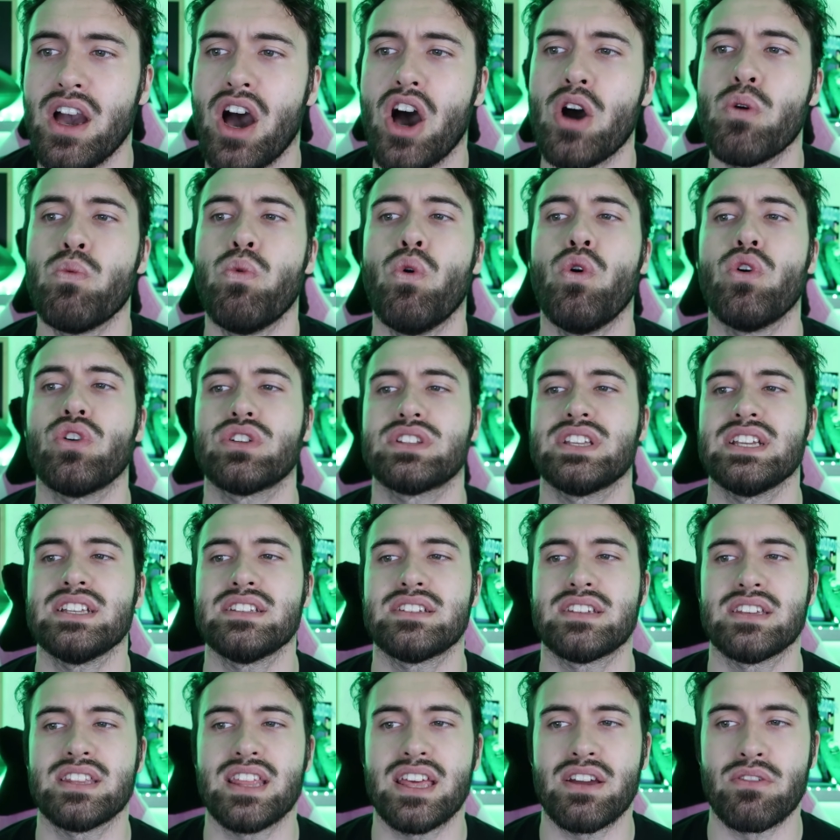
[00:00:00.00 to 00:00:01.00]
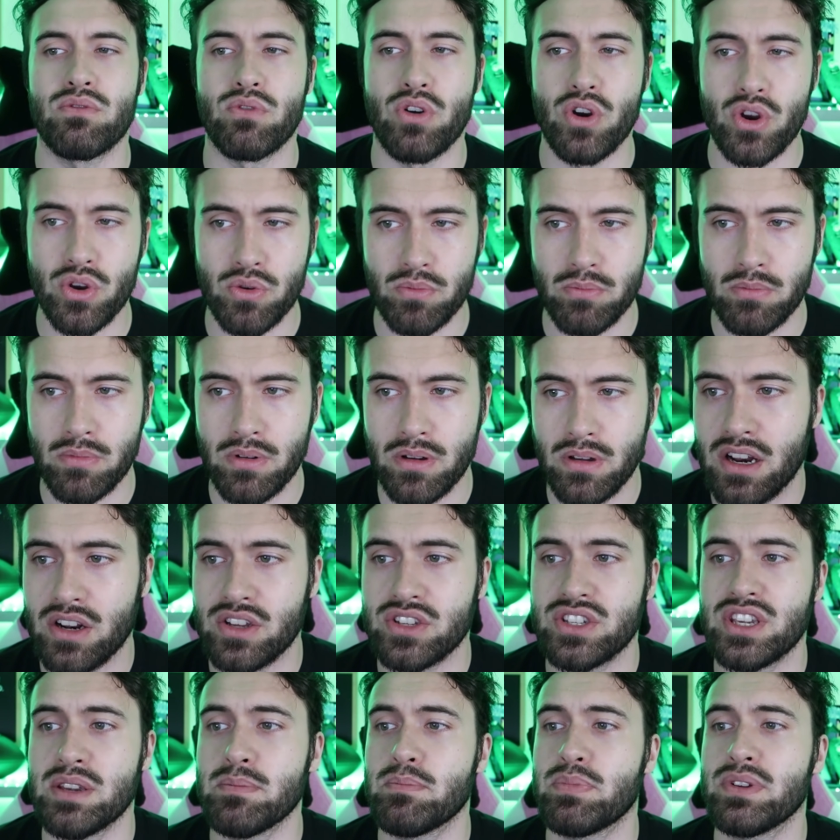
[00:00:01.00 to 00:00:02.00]
I walked into their room and
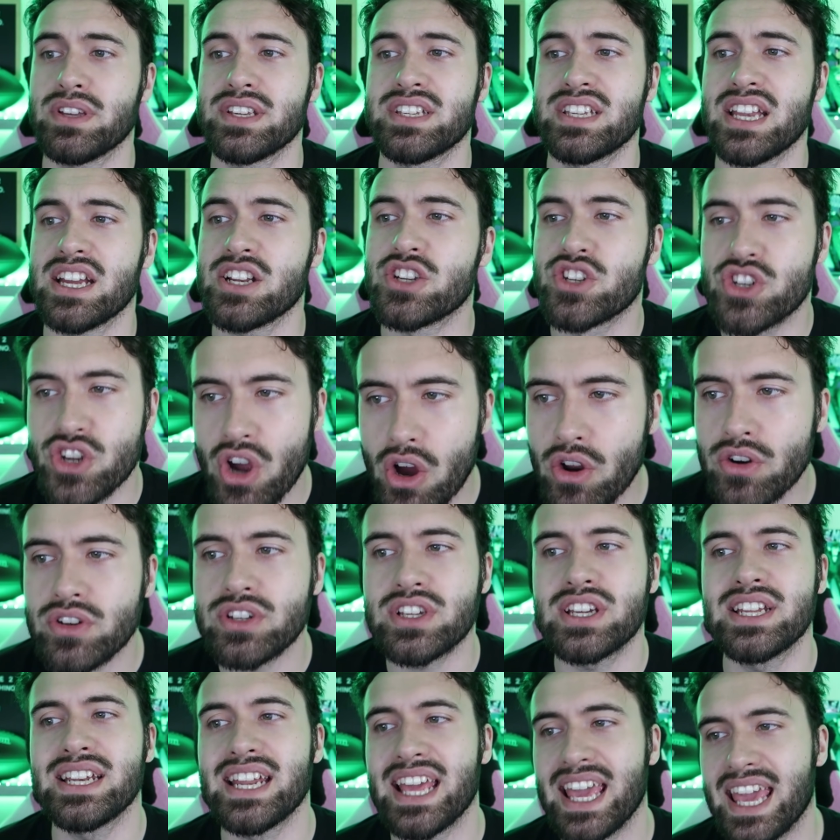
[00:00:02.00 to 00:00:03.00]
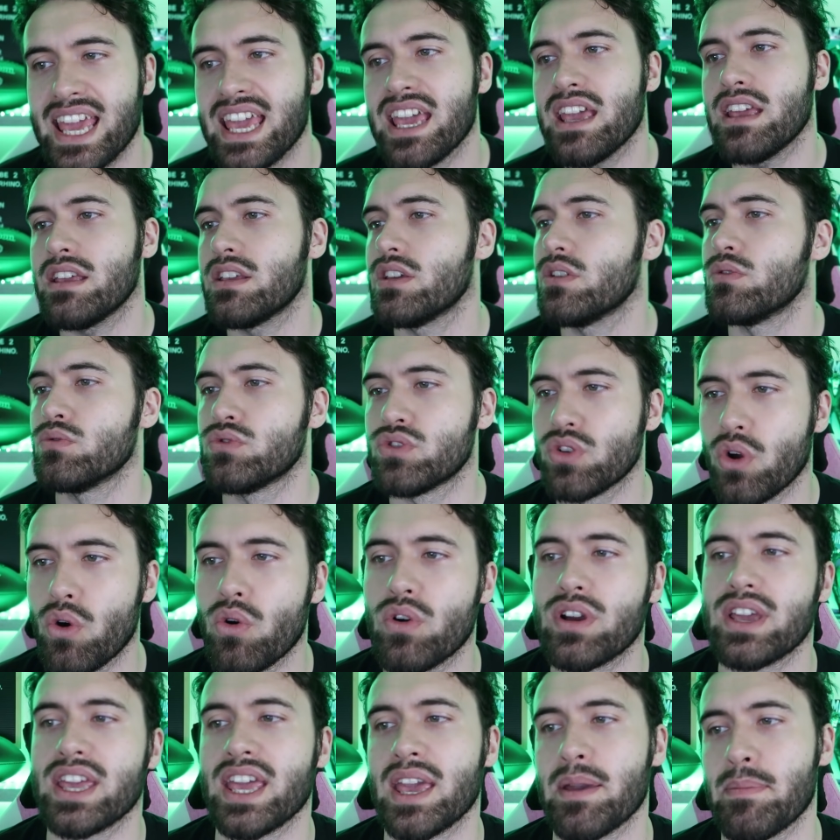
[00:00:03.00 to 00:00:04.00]
I simply said, "John can hear you
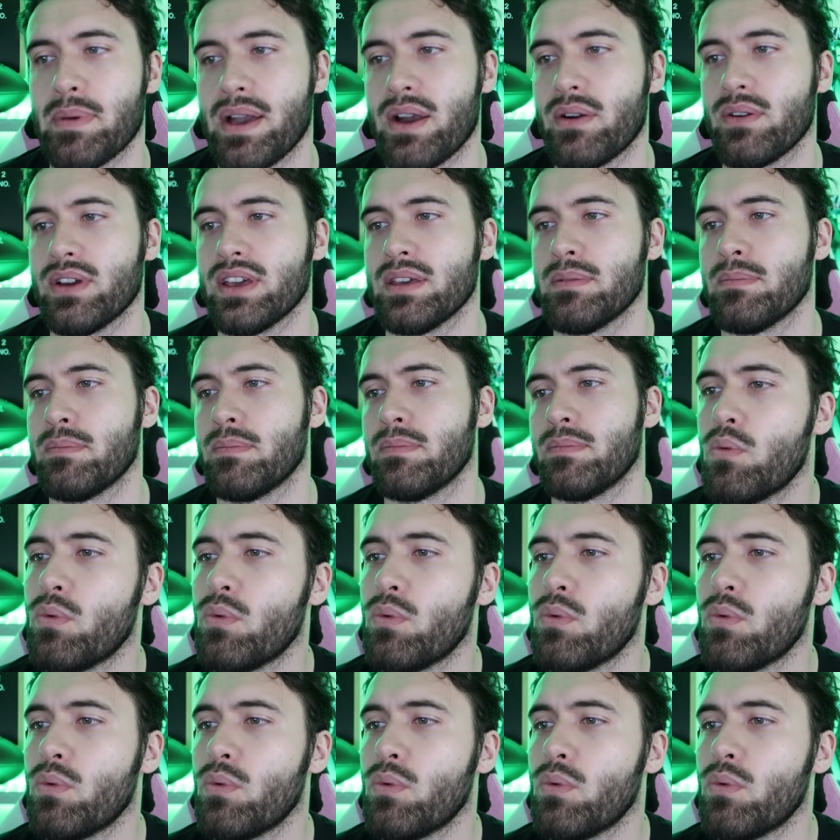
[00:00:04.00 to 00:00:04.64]
talking about him."